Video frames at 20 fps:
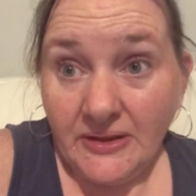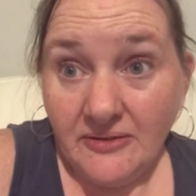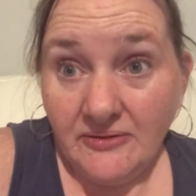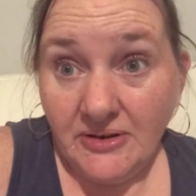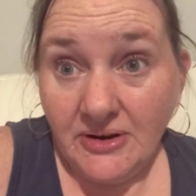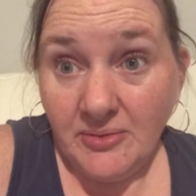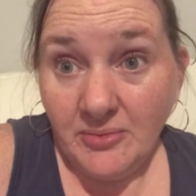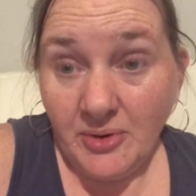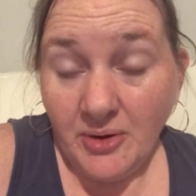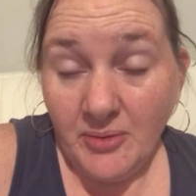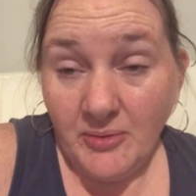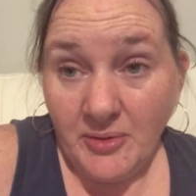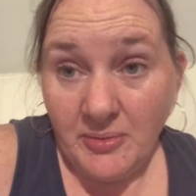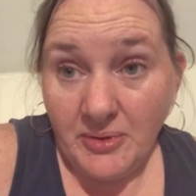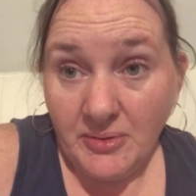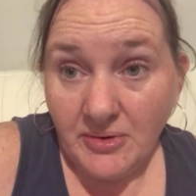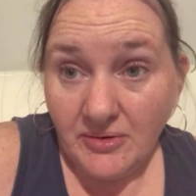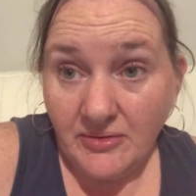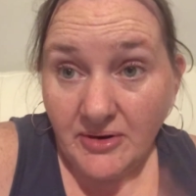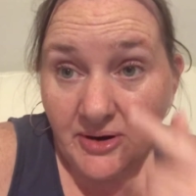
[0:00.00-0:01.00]
Very warm. I
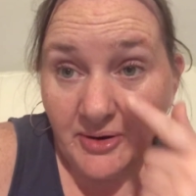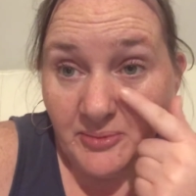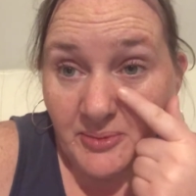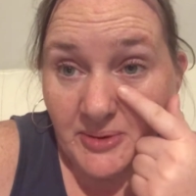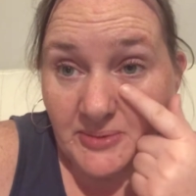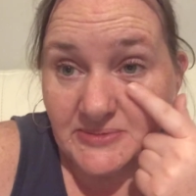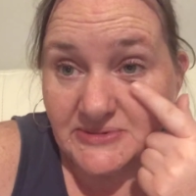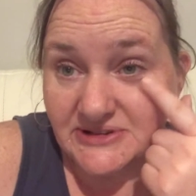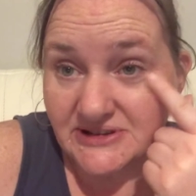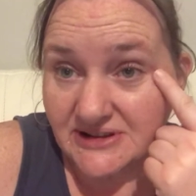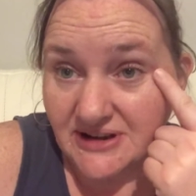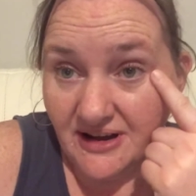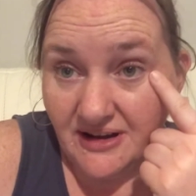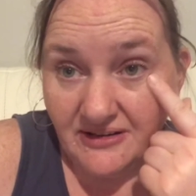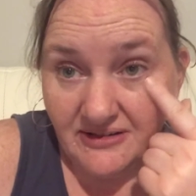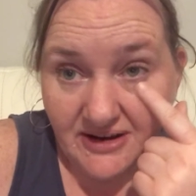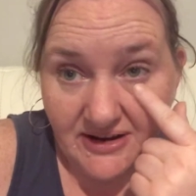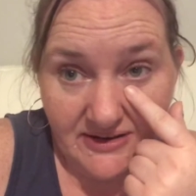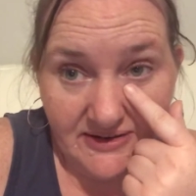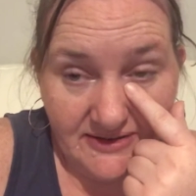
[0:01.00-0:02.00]
probably run on my
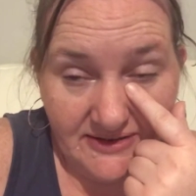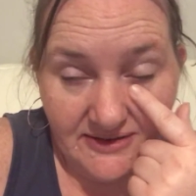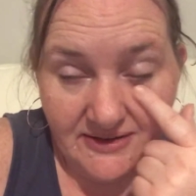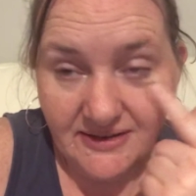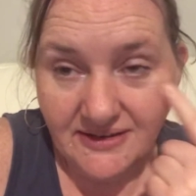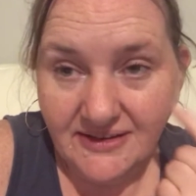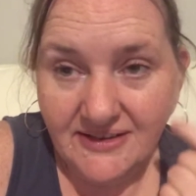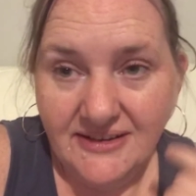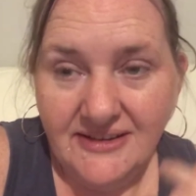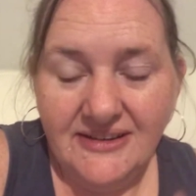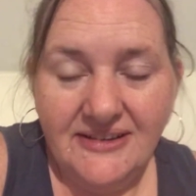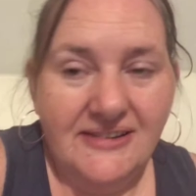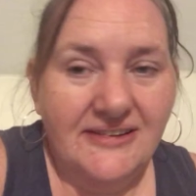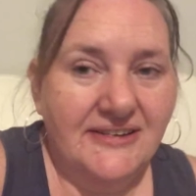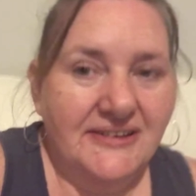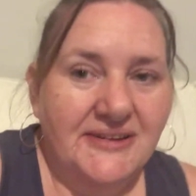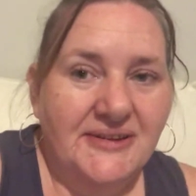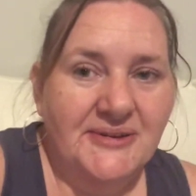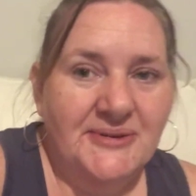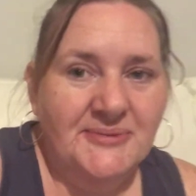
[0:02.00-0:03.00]

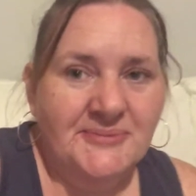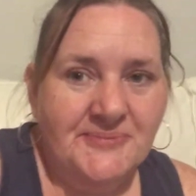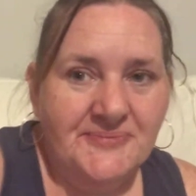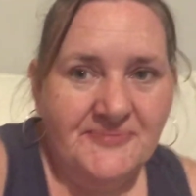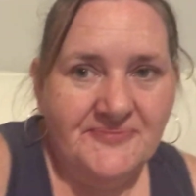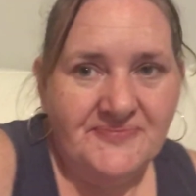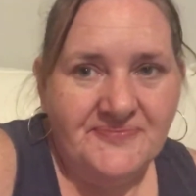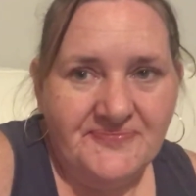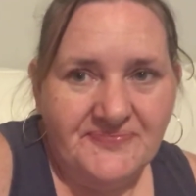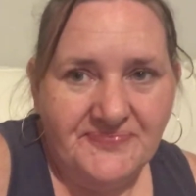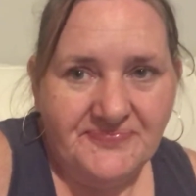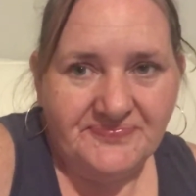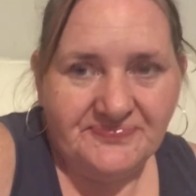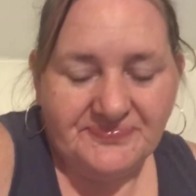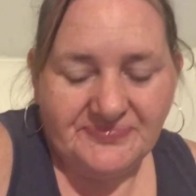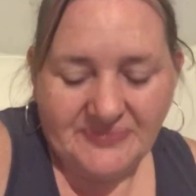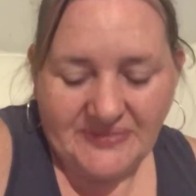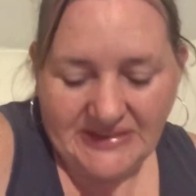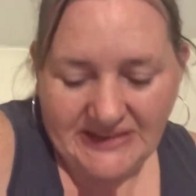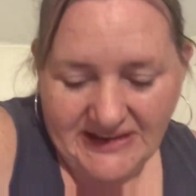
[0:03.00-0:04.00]
mascara.
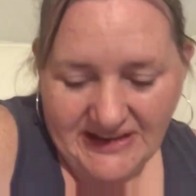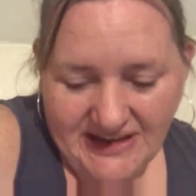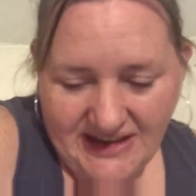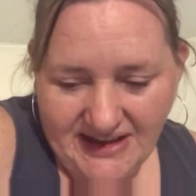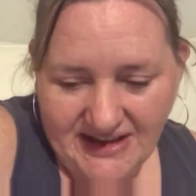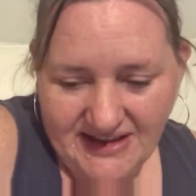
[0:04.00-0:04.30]
Yeah.